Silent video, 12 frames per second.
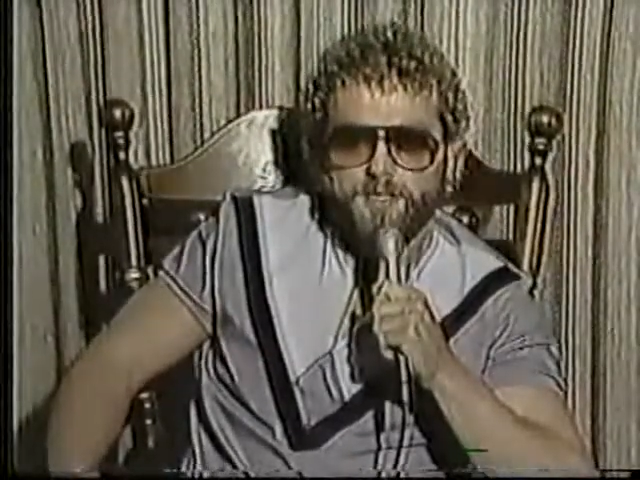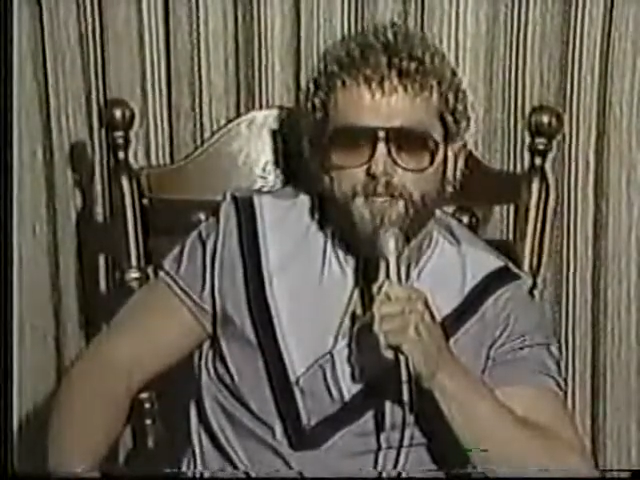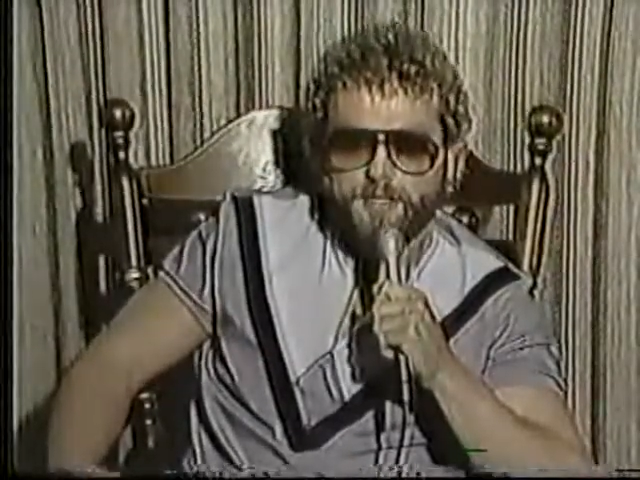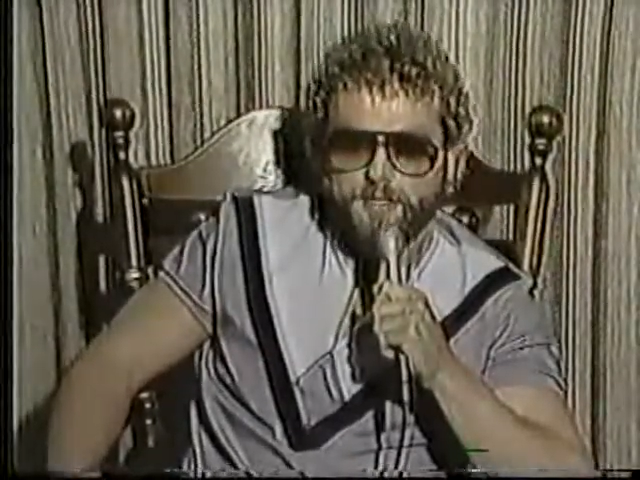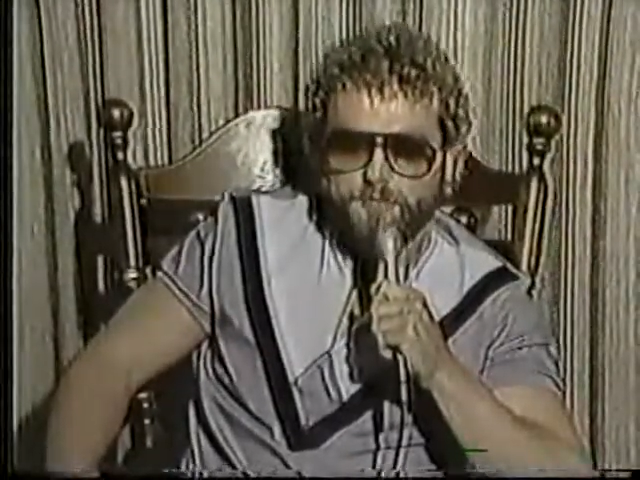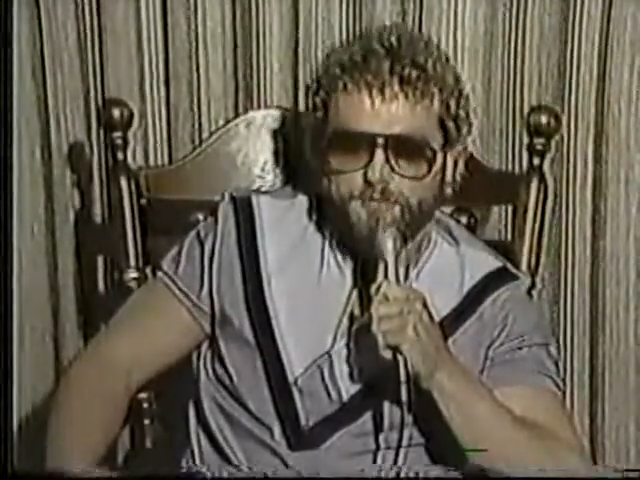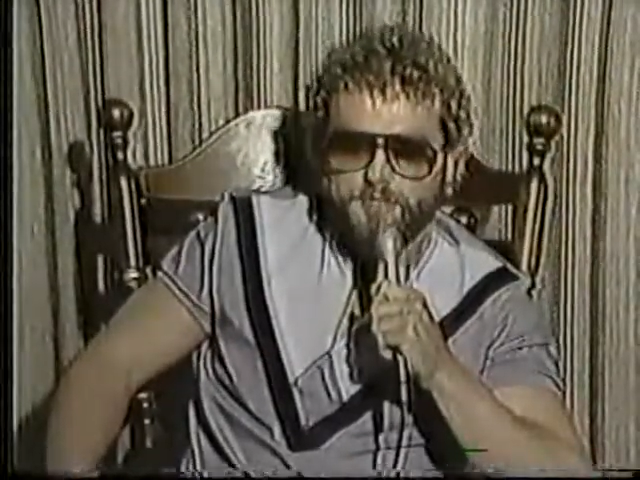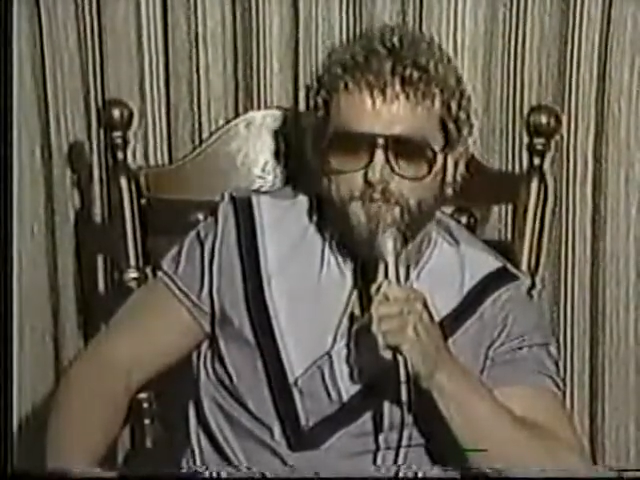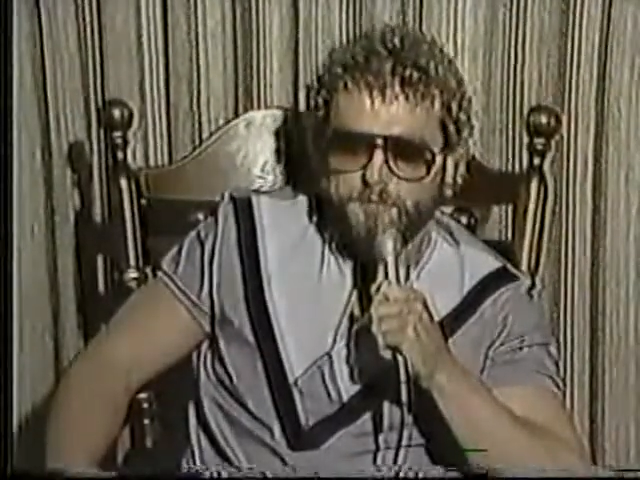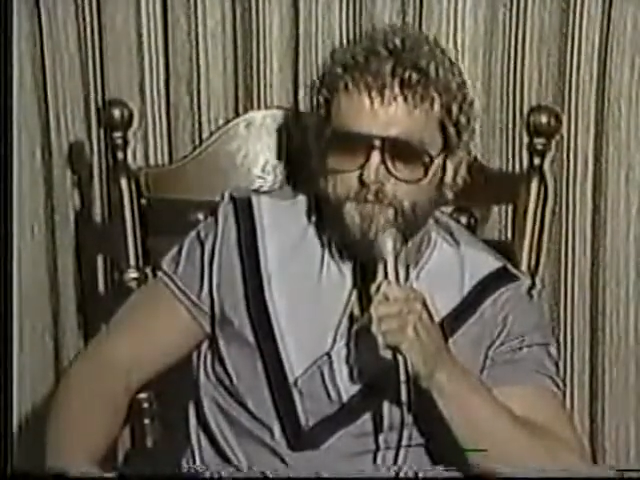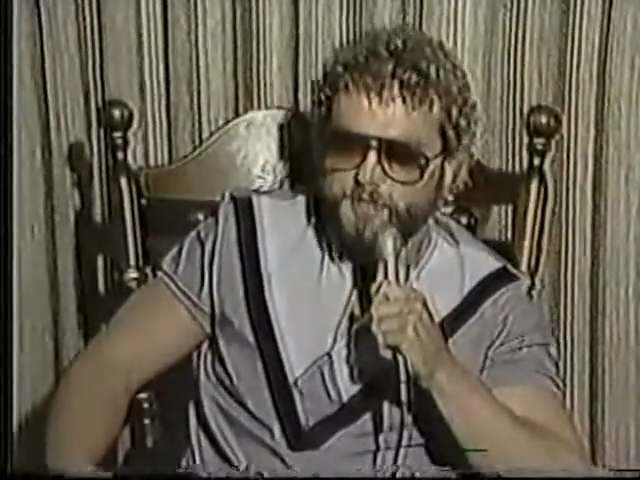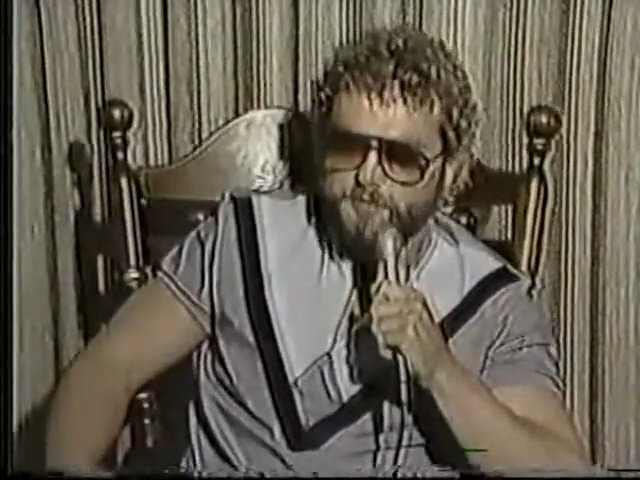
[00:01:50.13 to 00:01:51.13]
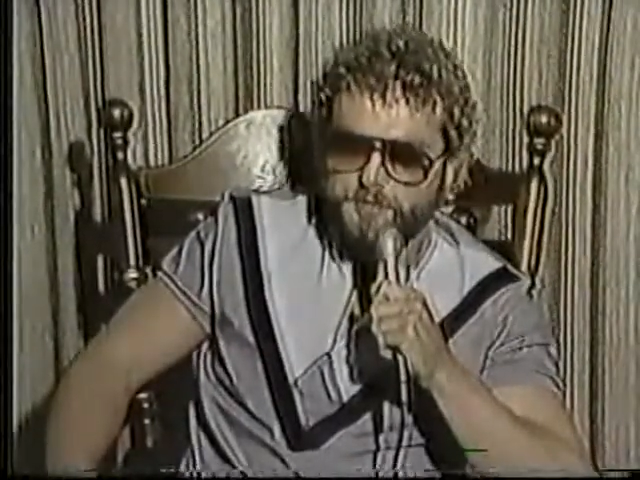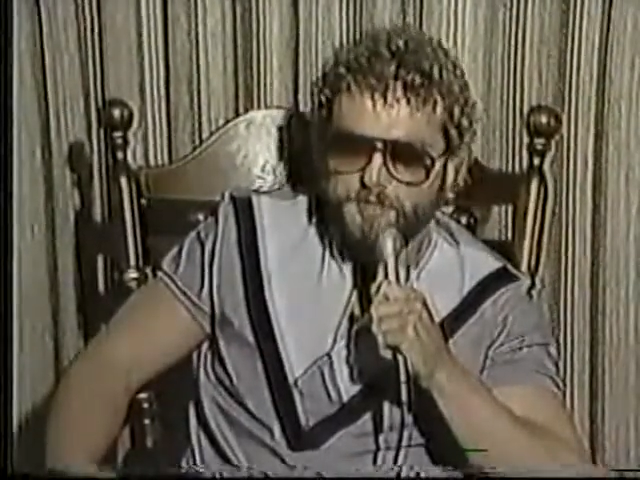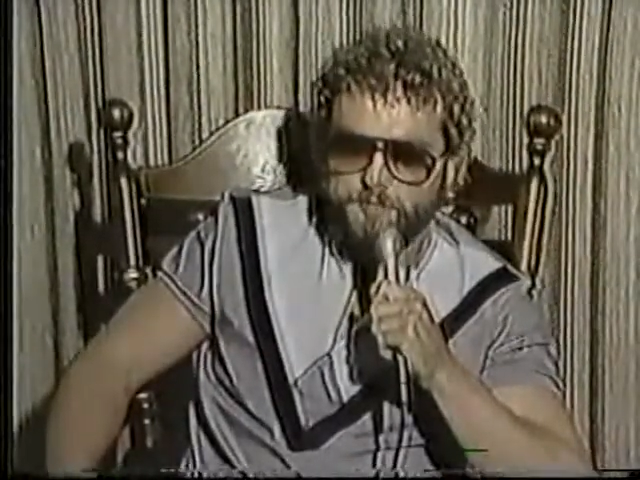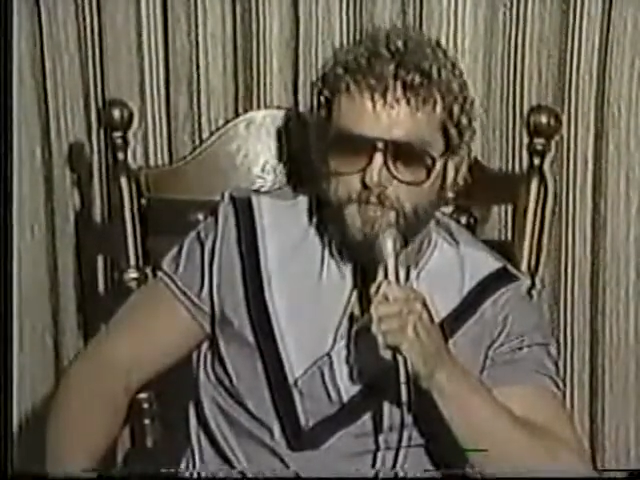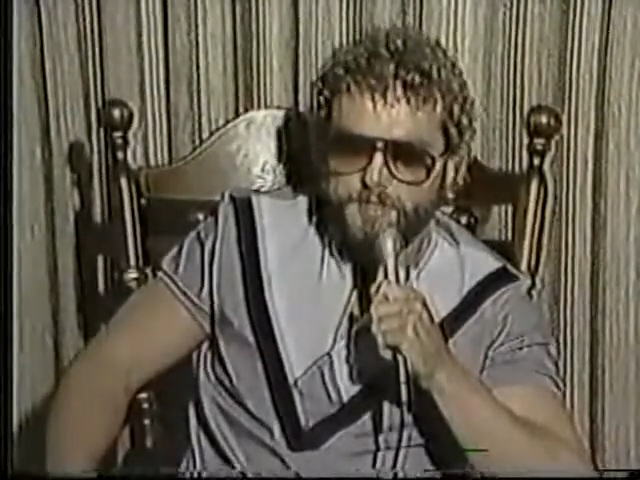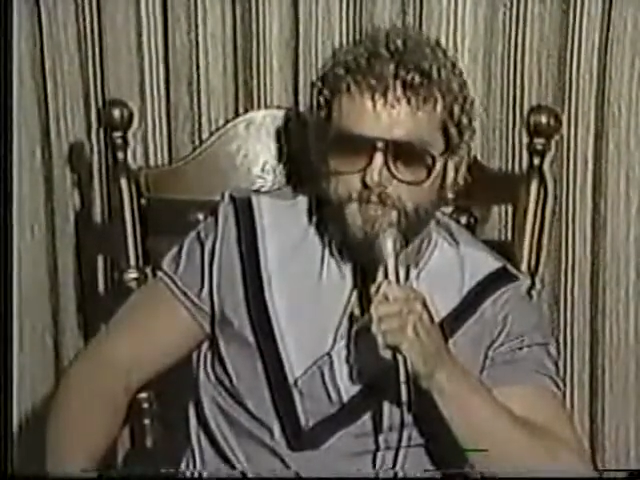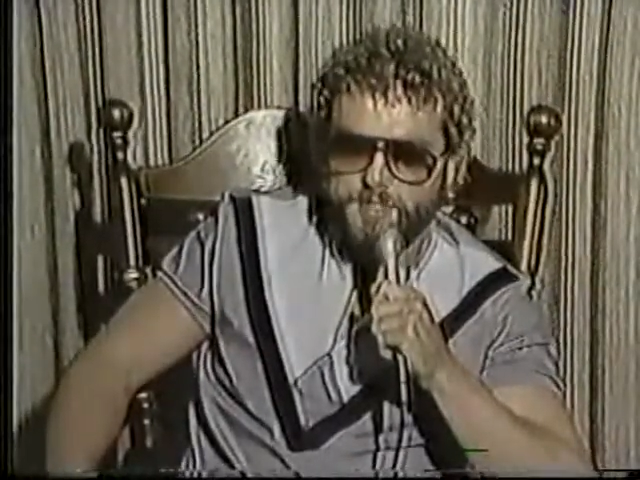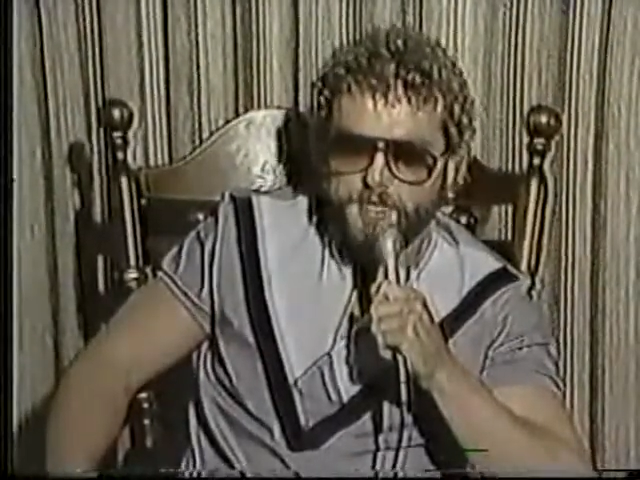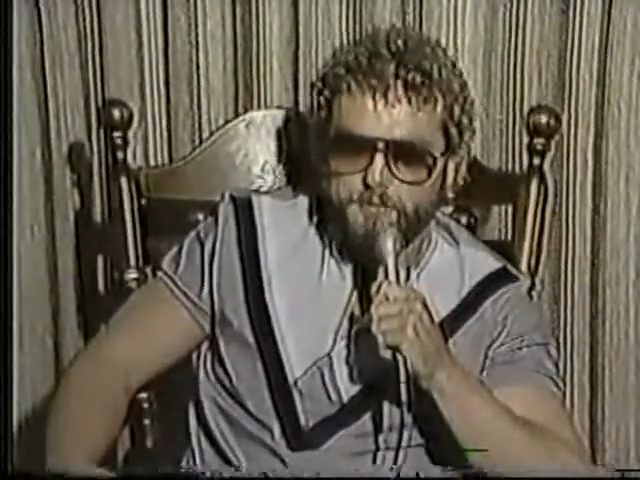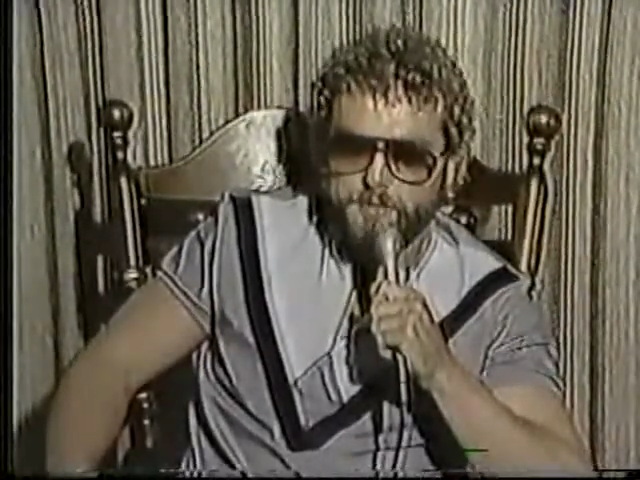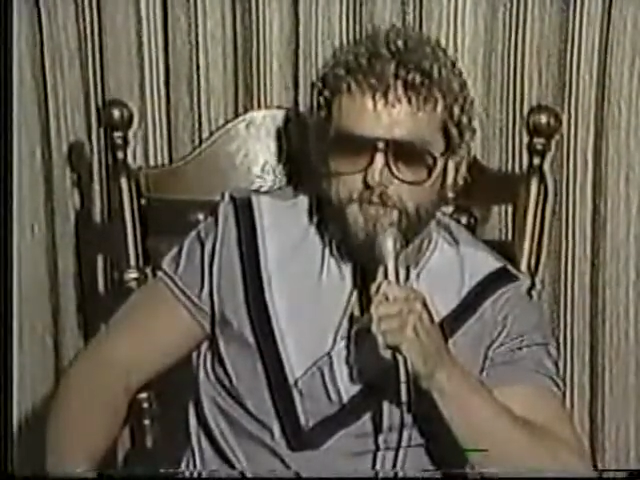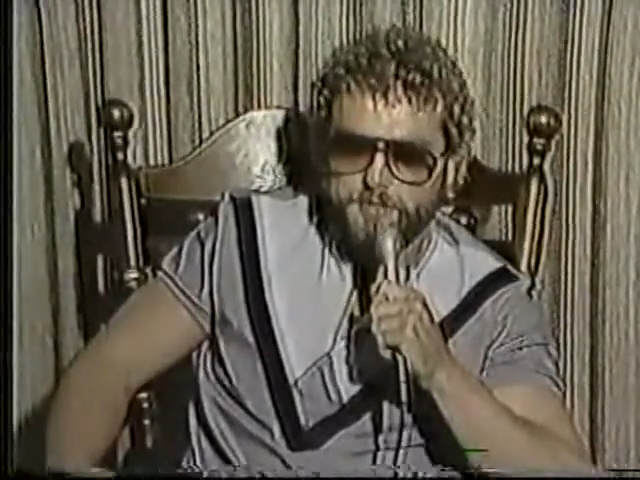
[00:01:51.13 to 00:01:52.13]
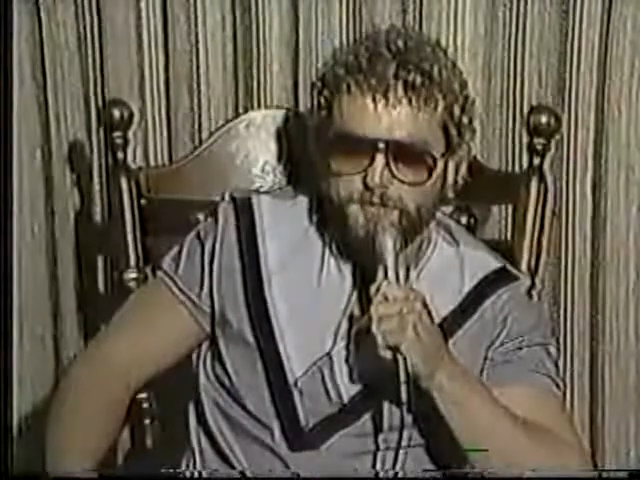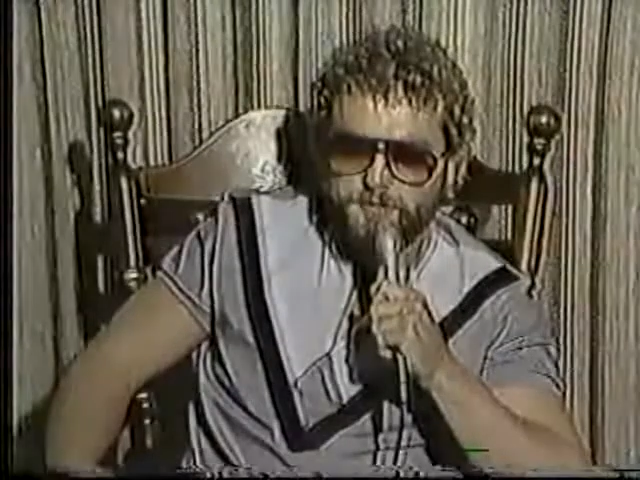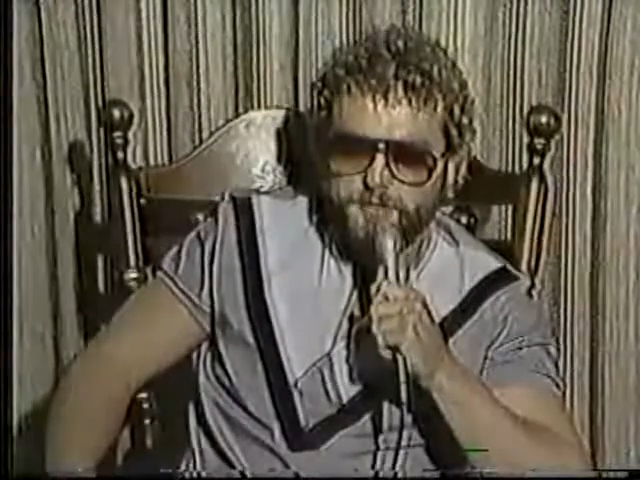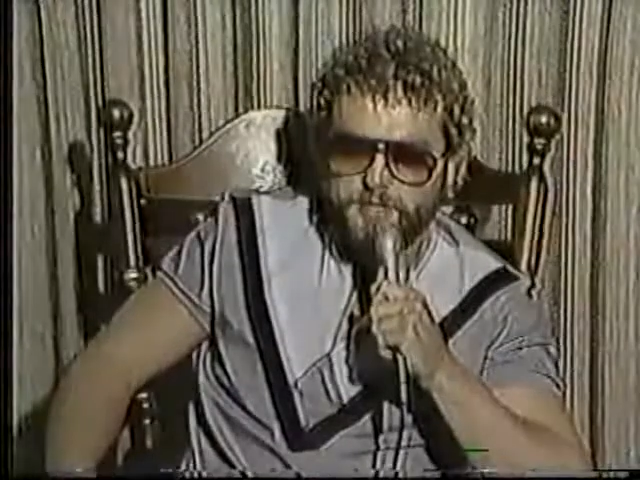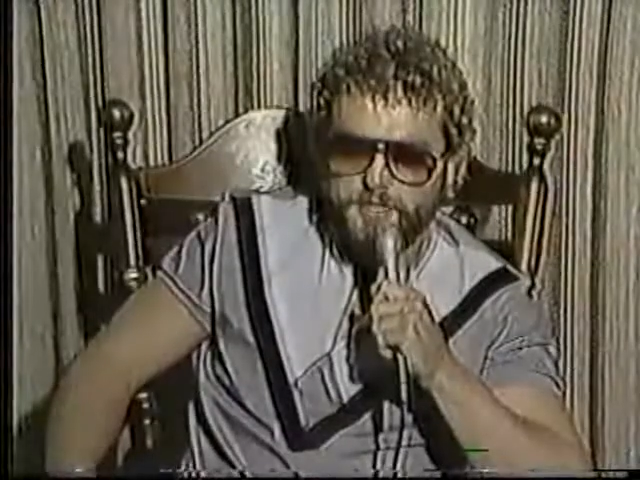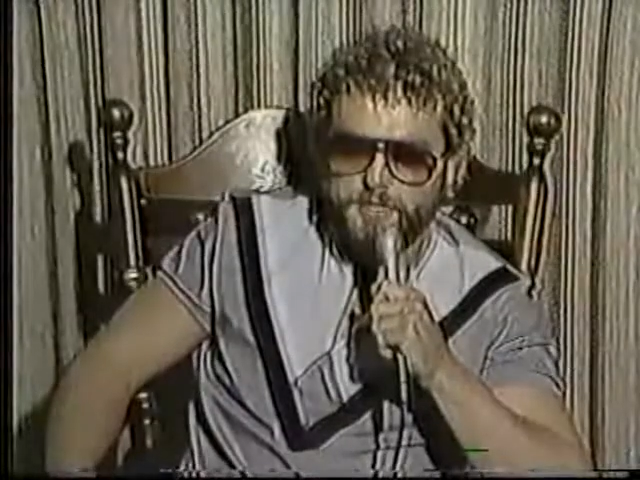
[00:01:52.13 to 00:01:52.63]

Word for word: And that was something I never expected Tommy to do.